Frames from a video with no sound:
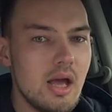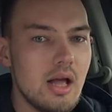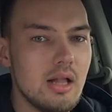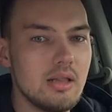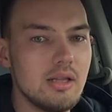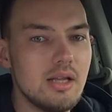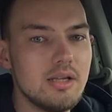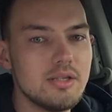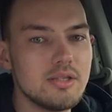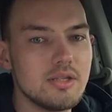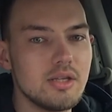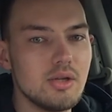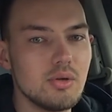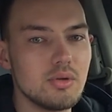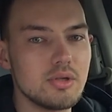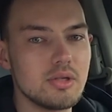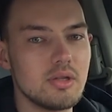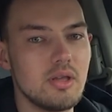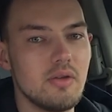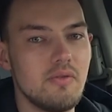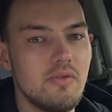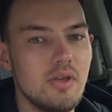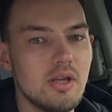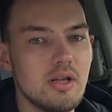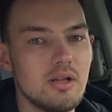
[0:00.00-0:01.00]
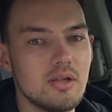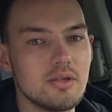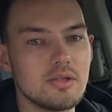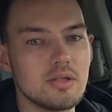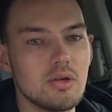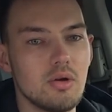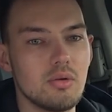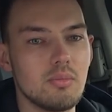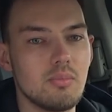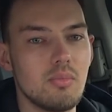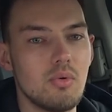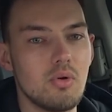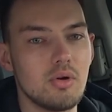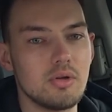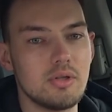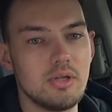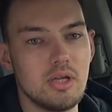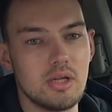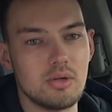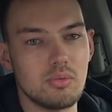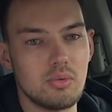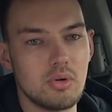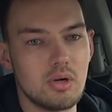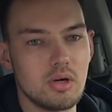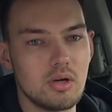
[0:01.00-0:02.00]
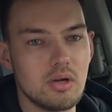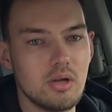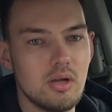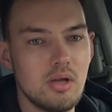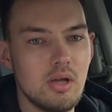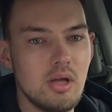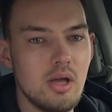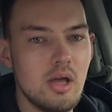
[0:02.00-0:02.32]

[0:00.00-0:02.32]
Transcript: Let's use the vehicle's onboard network.